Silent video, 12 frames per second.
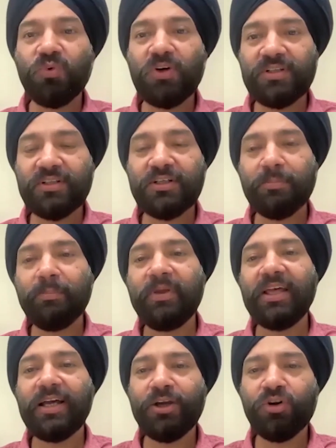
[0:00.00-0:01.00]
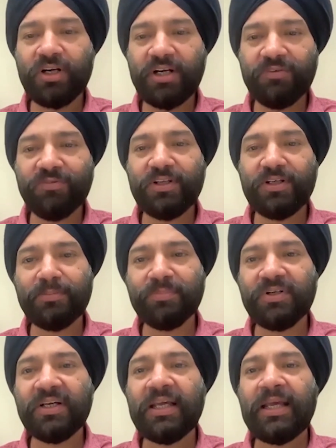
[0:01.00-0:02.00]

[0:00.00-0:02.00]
further BI got developed,